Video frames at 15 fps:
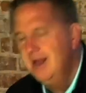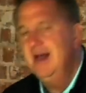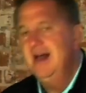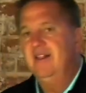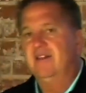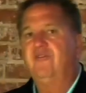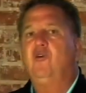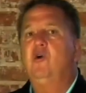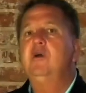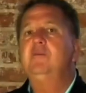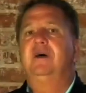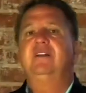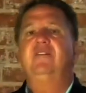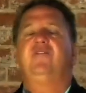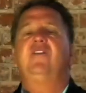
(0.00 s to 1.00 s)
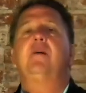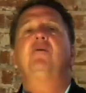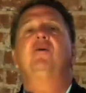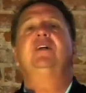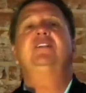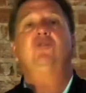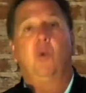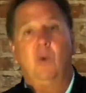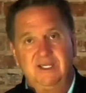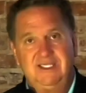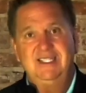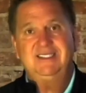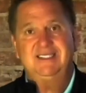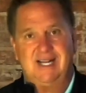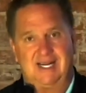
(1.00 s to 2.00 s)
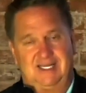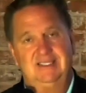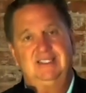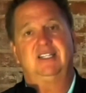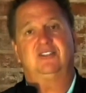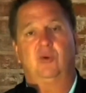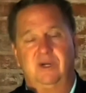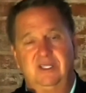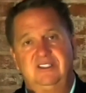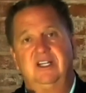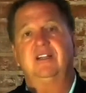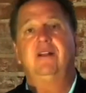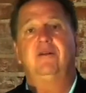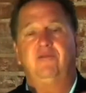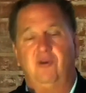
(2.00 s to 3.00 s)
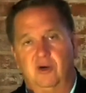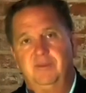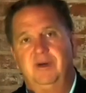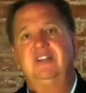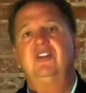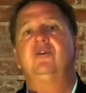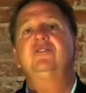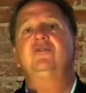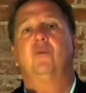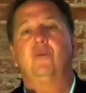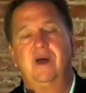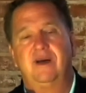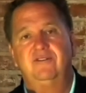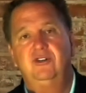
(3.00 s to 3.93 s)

the following month, February 22nd, the 22nd of the following month, there is revenue